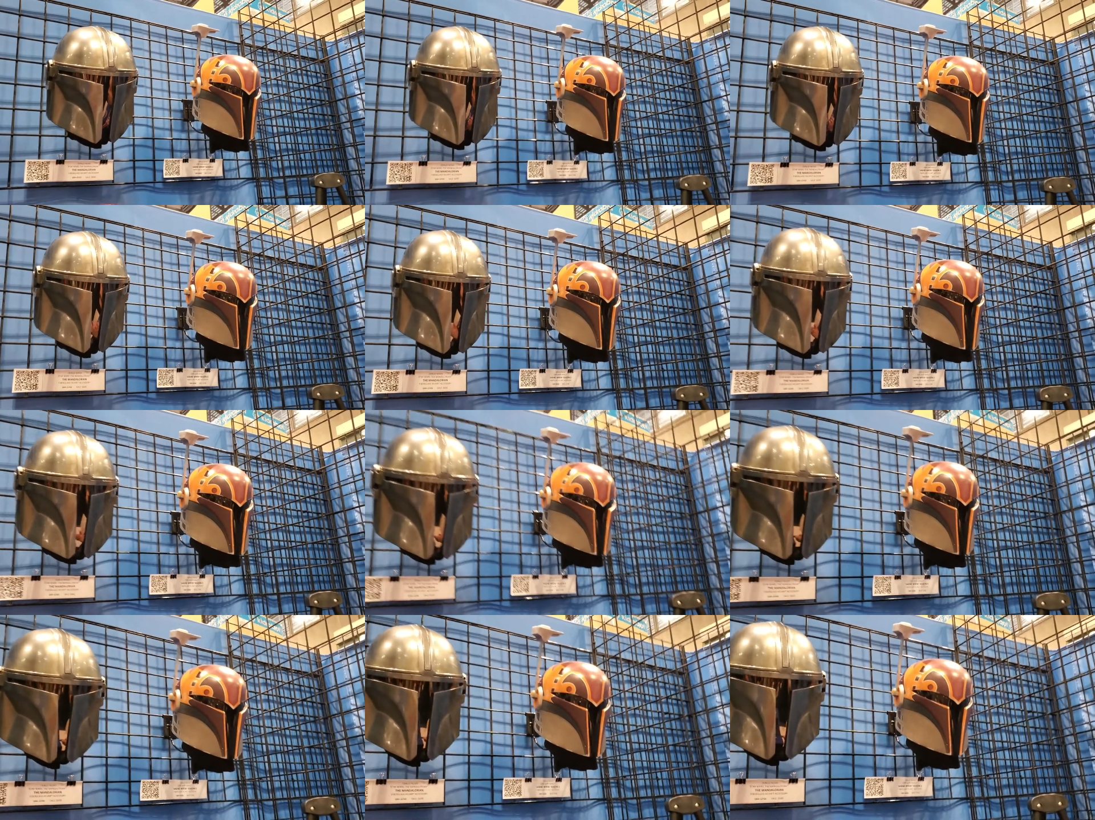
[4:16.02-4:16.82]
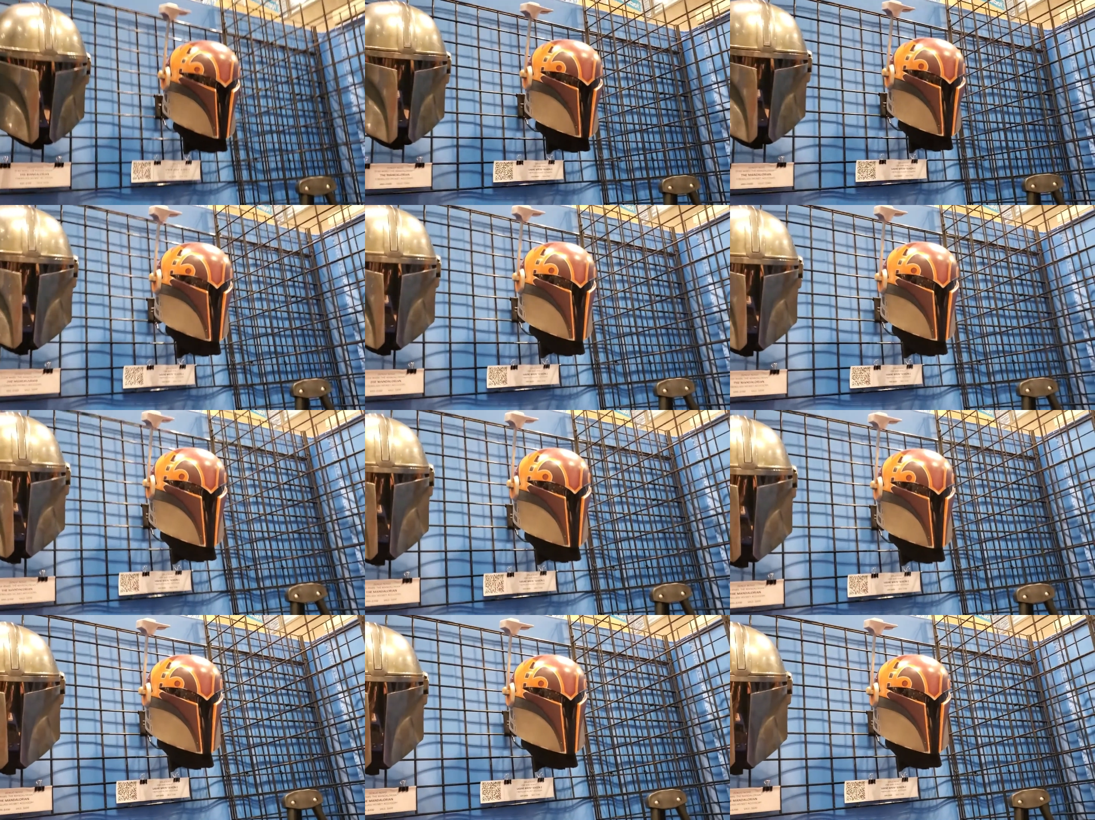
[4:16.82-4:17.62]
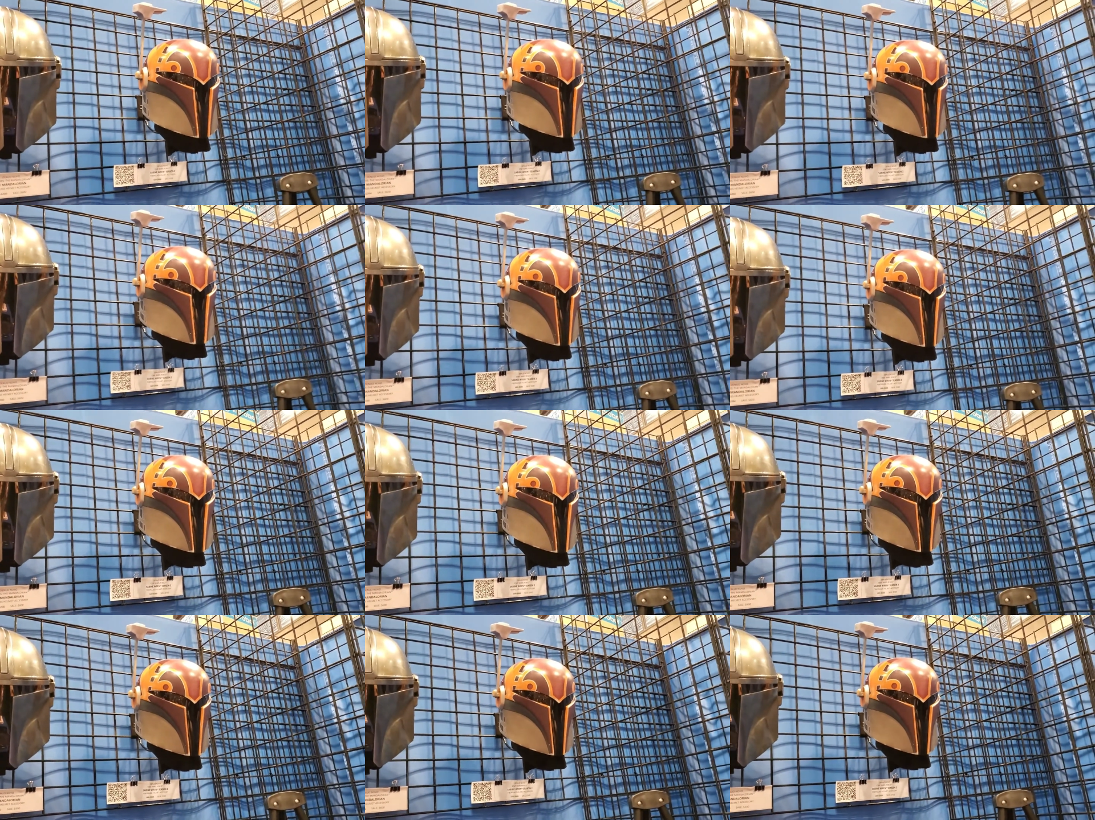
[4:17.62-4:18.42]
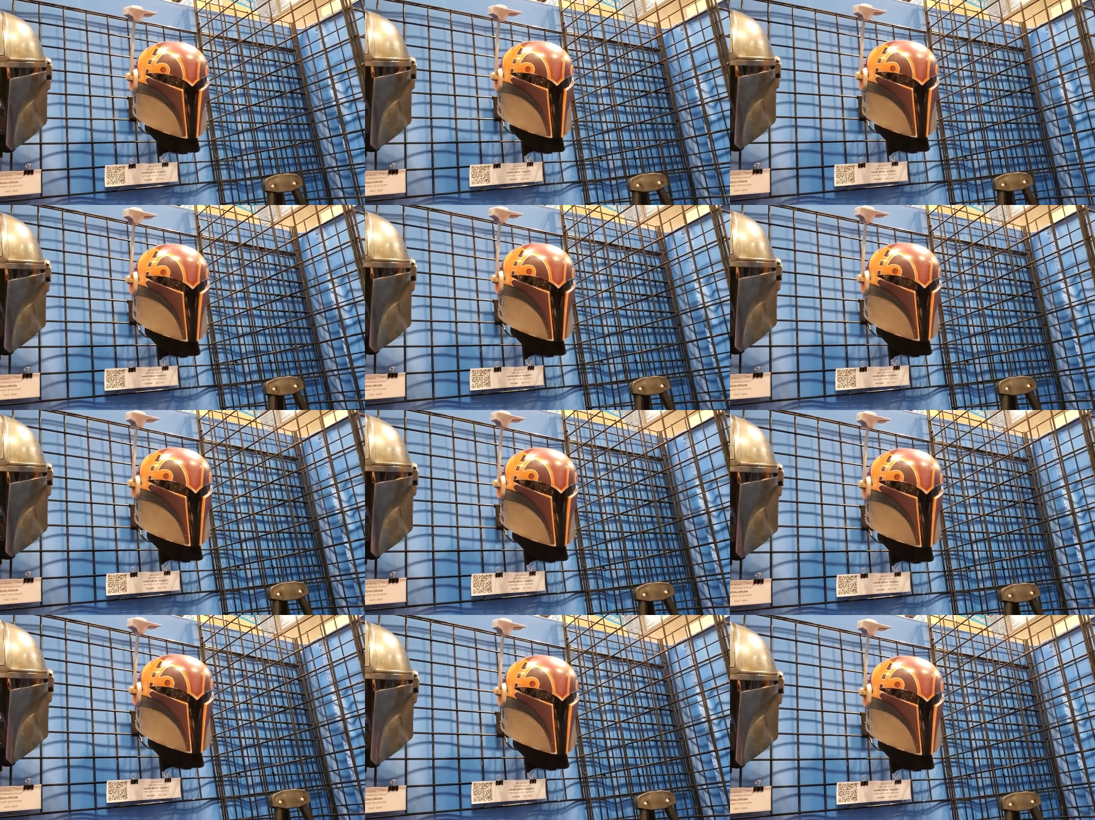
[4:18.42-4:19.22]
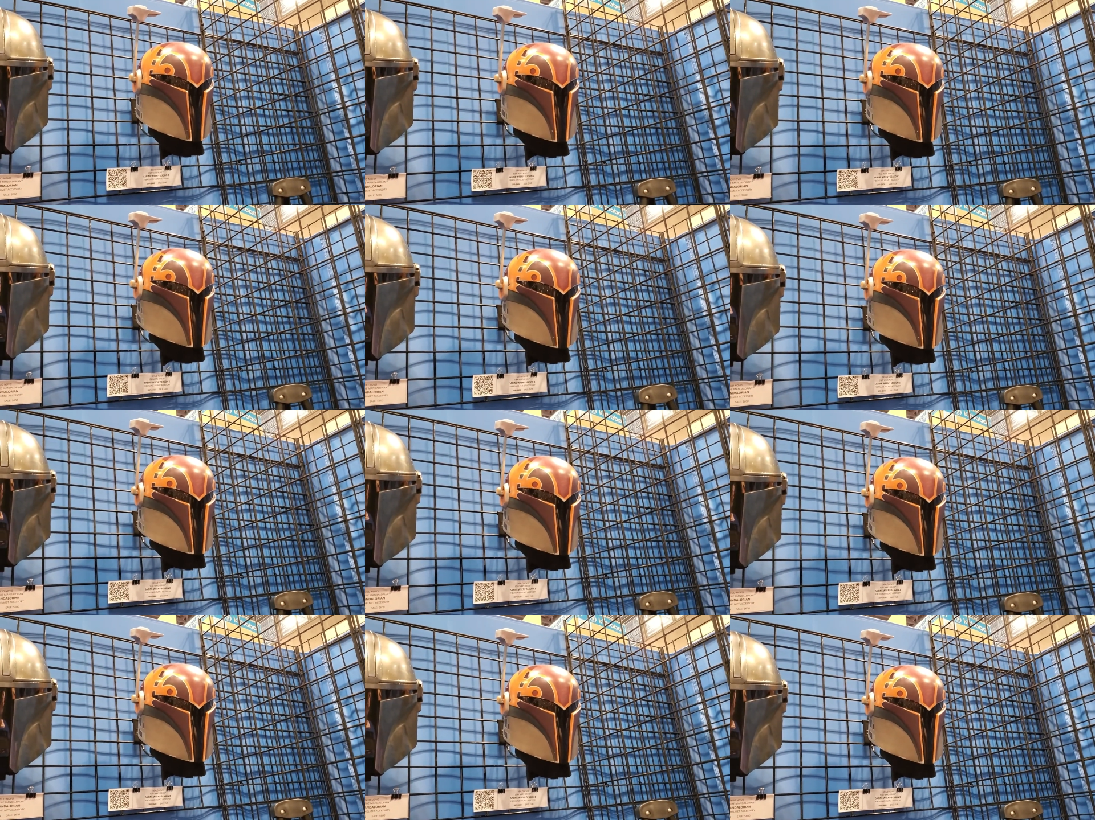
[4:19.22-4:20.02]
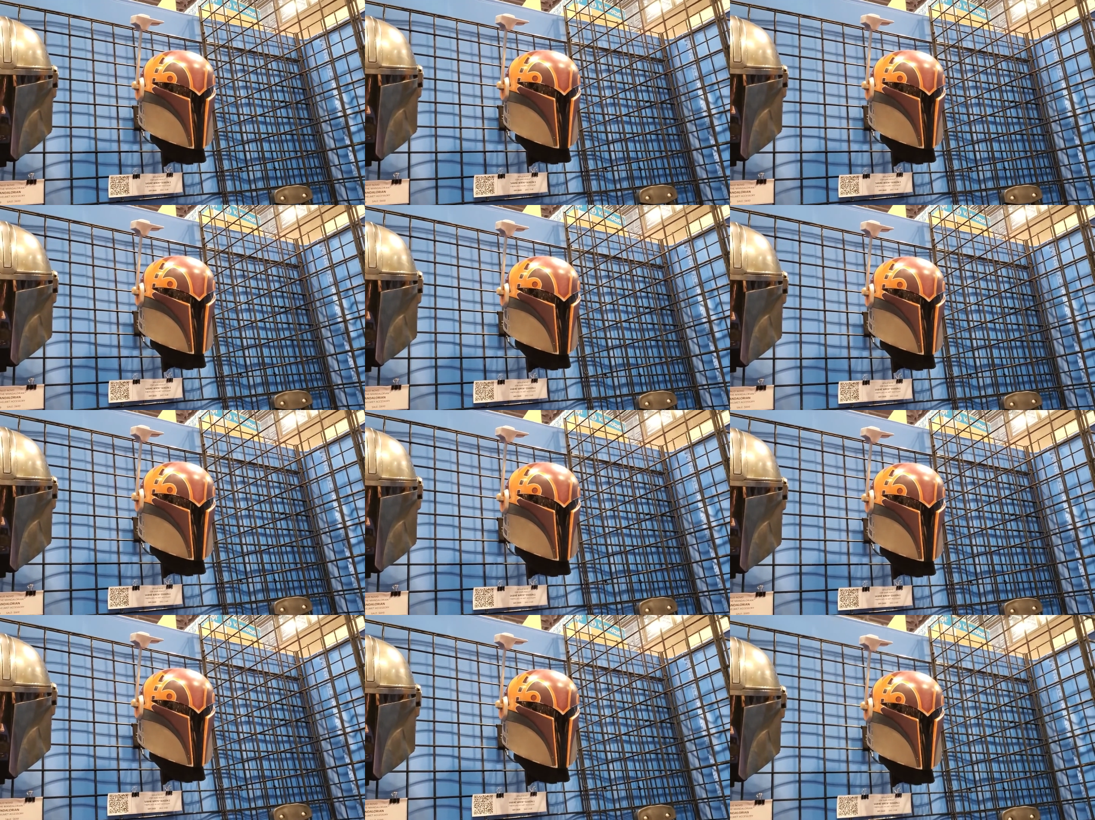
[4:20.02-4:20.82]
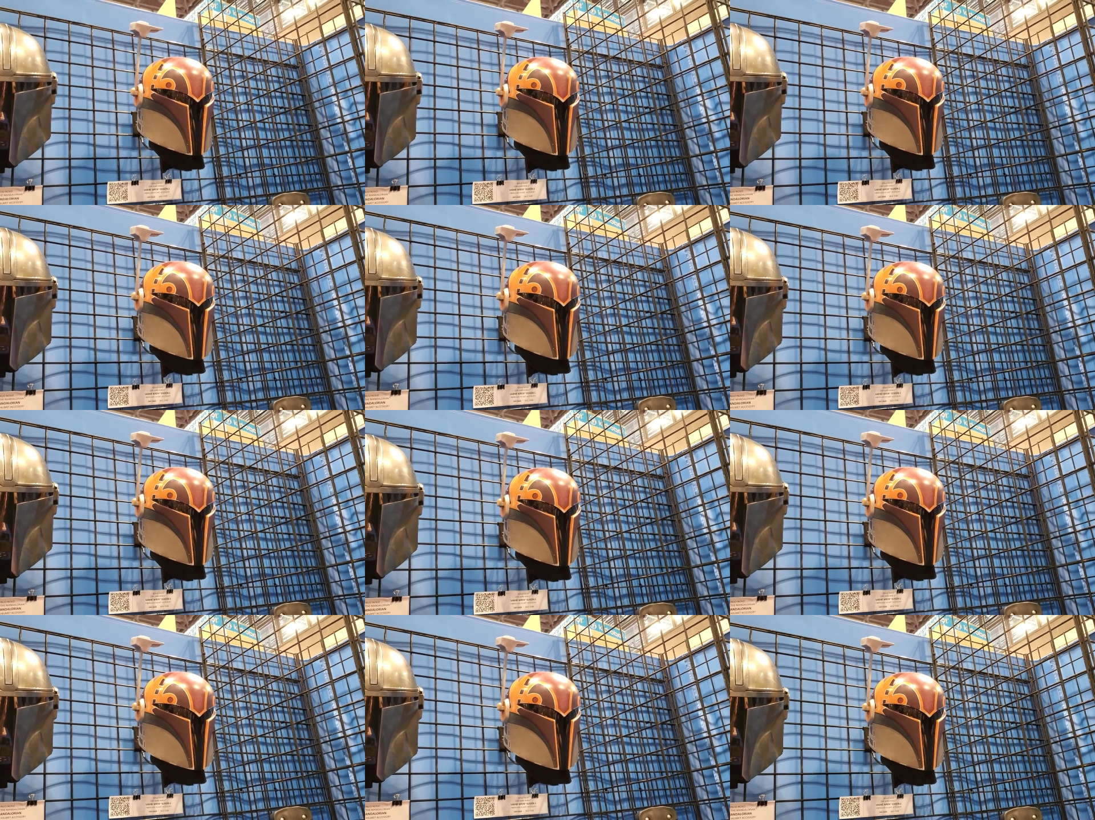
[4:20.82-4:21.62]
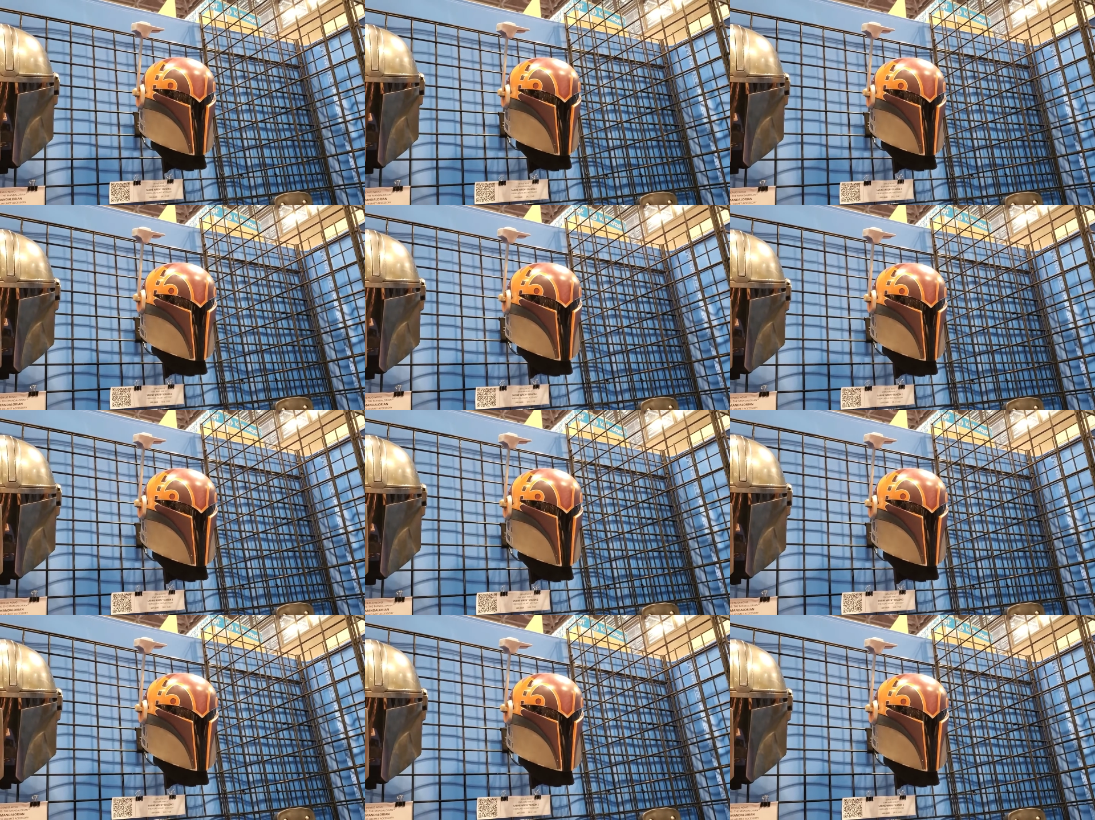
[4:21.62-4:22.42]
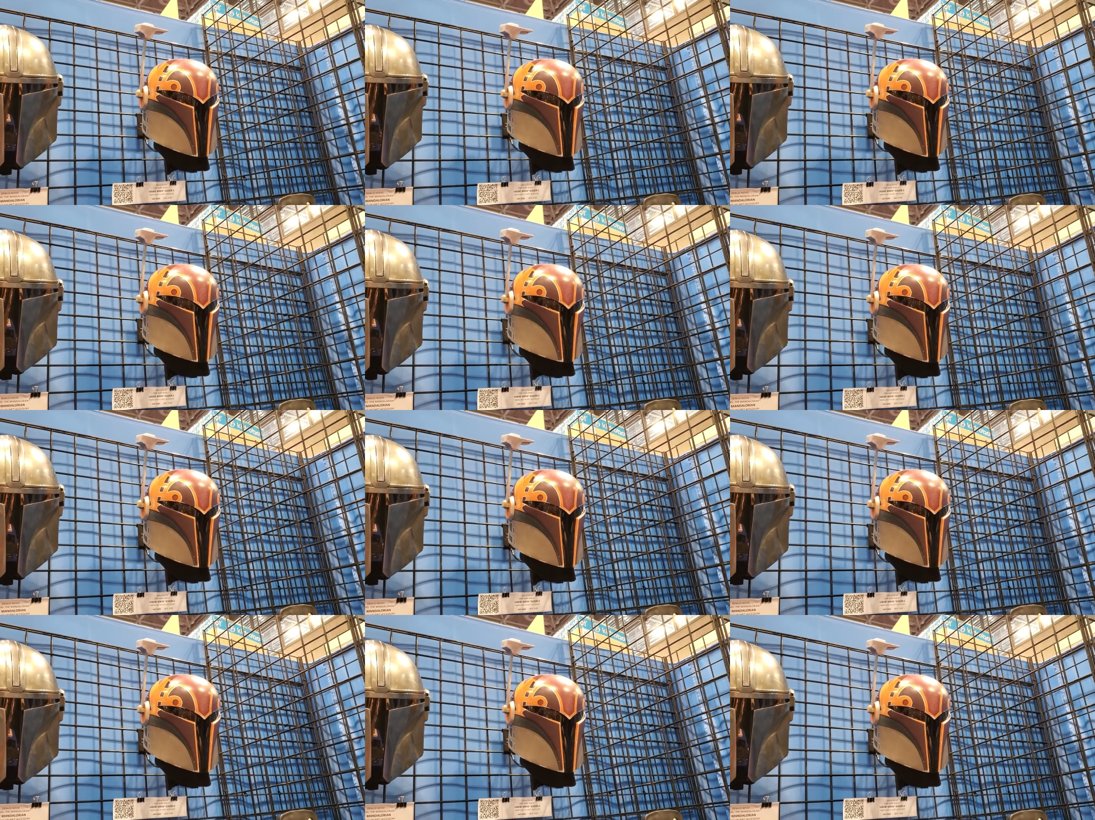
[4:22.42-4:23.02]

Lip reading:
Nobody's mouth can be seen.